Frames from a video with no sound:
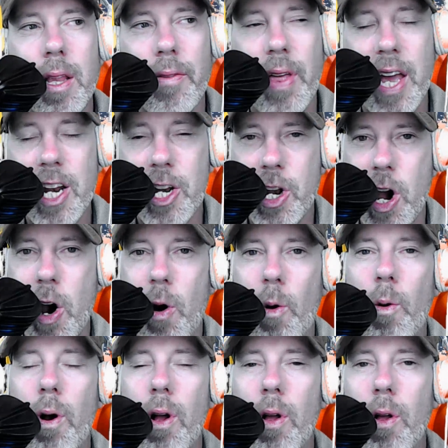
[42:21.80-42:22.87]
They
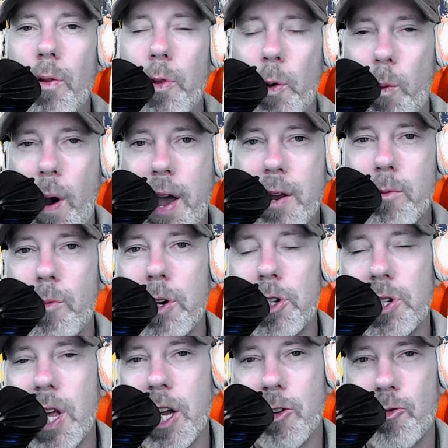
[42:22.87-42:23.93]
know the way in
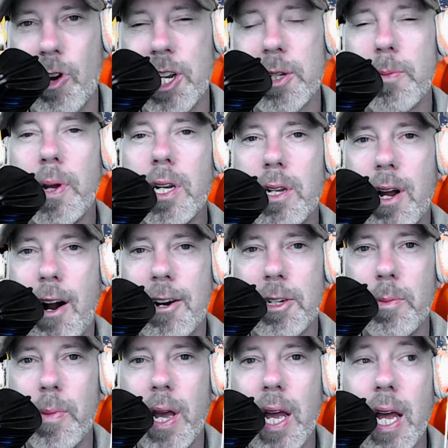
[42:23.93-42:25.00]
which they address me and talk
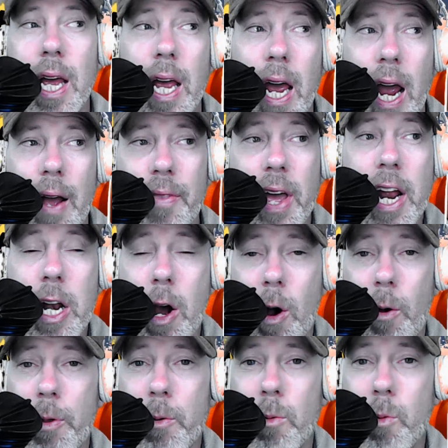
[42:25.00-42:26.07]
to me, and they
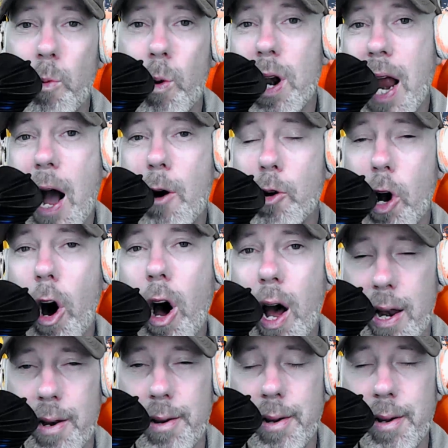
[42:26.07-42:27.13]
know that we're now
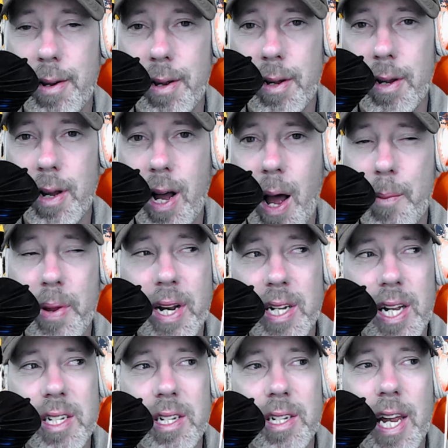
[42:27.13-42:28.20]
gone. I mean, it
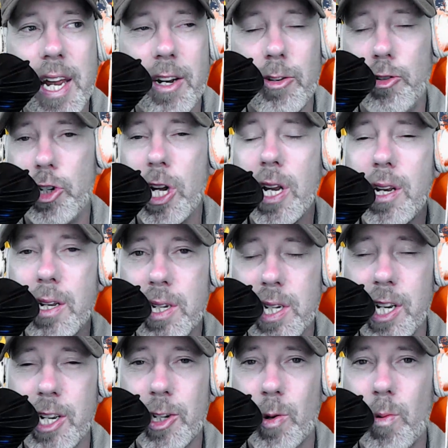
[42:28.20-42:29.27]
doesn't take
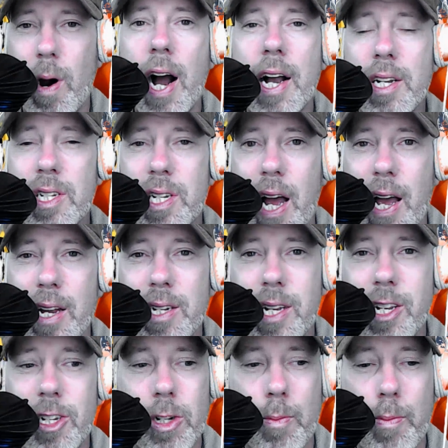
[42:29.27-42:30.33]
geniuses or rocket
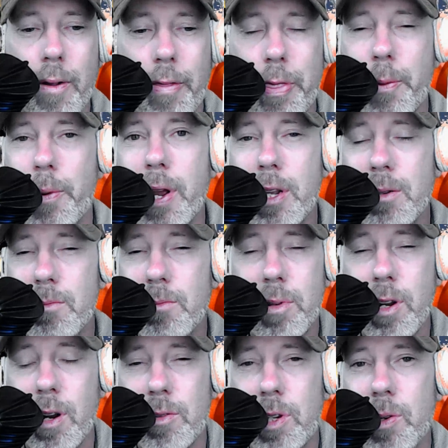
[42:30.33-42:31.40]
scientists to put two and
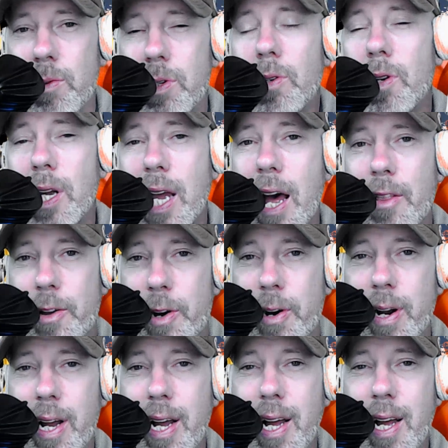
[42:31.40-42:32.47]
two together.
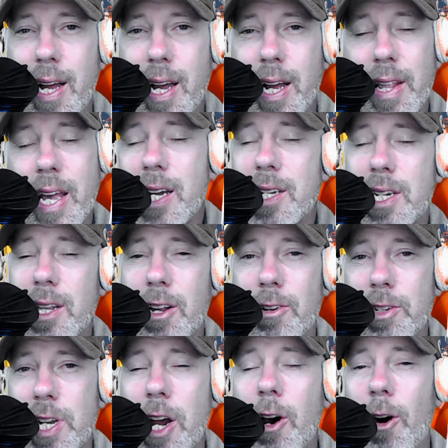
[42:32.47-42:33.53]
And they could sit there
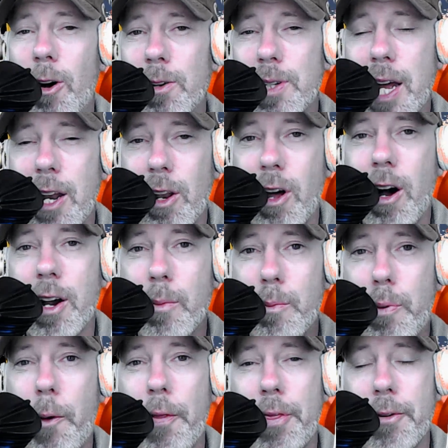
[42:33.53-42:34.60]
and say all day long and
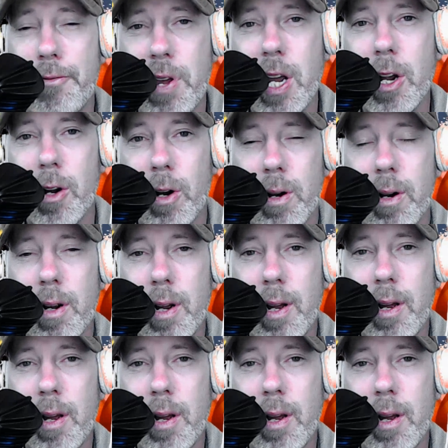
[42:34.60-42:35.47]
point the finger